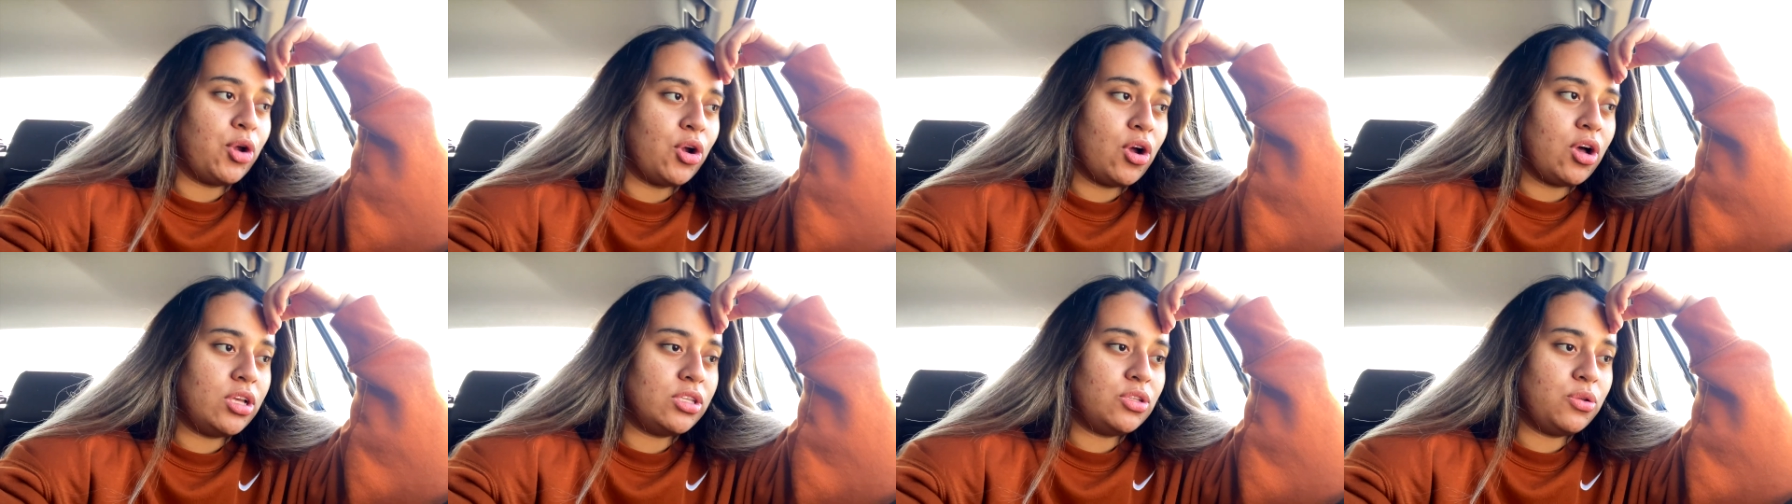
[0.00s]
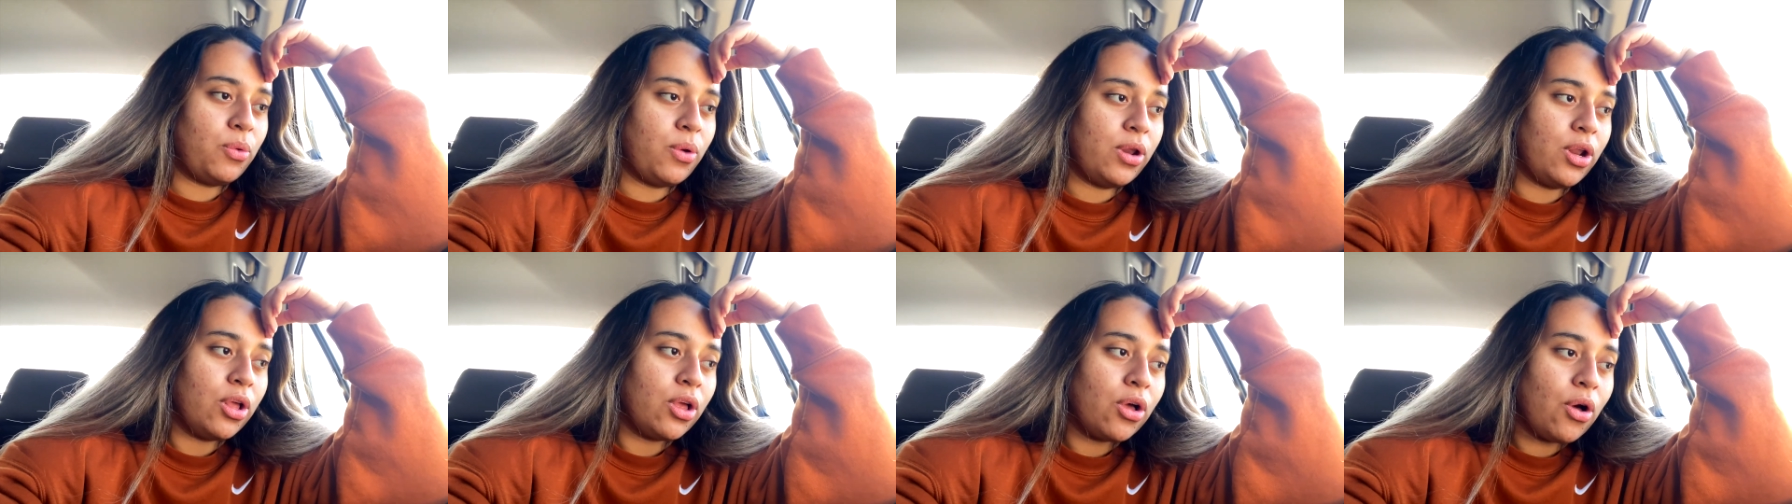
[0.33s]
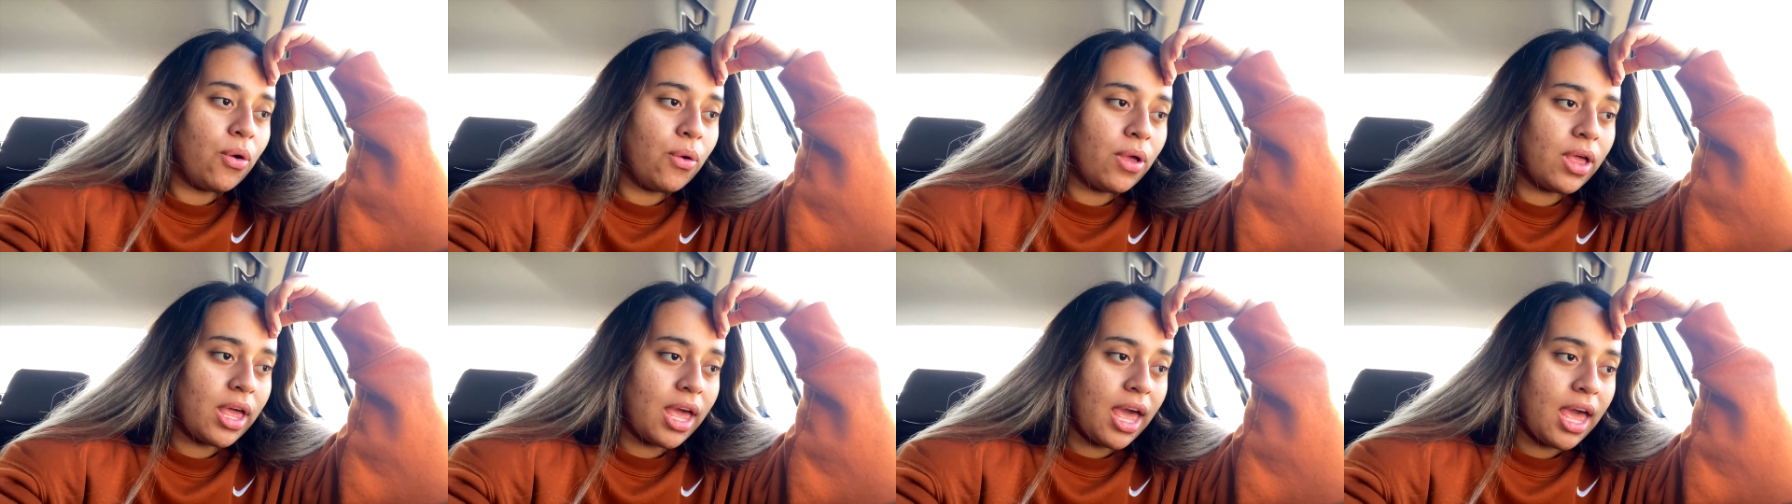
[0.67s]
also gonna go
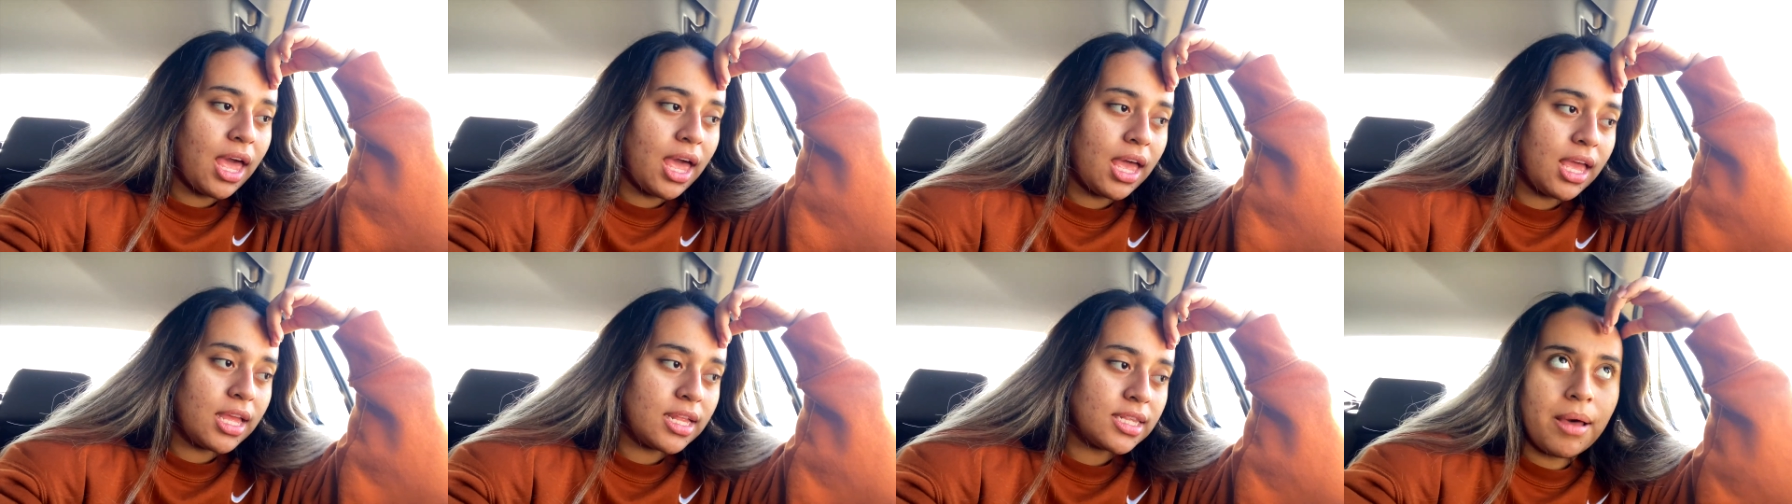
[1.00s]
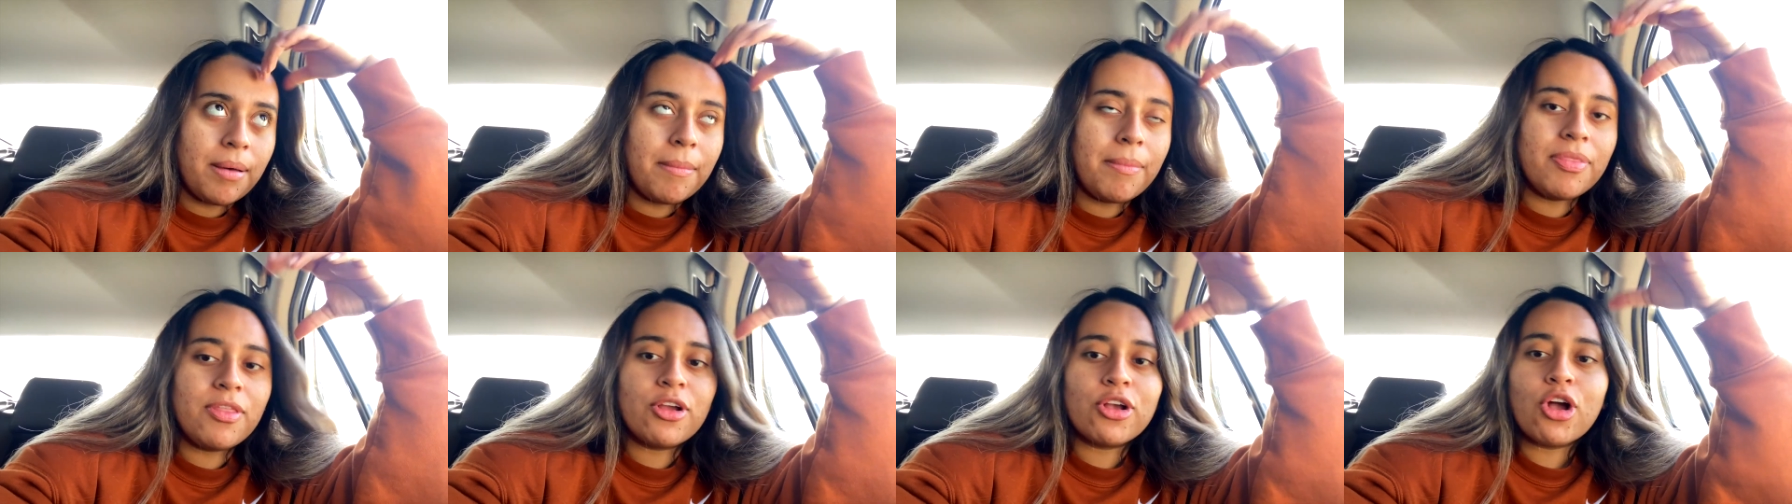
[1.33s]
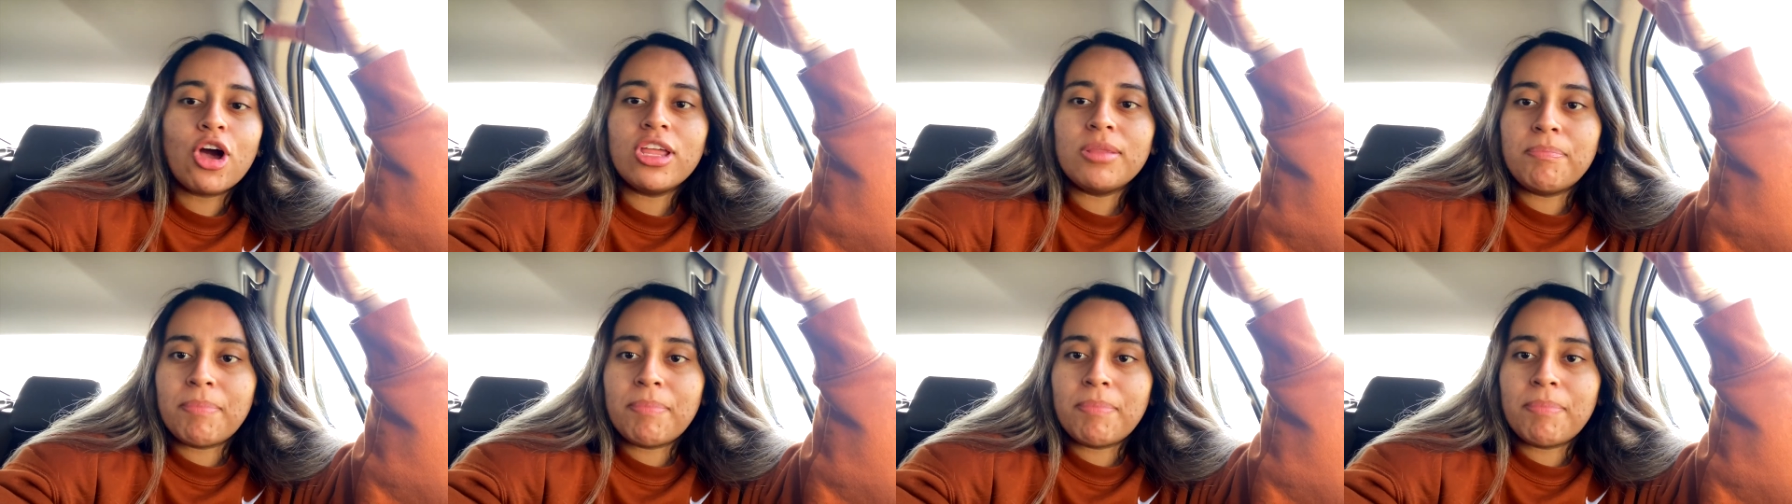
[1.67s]
get they're called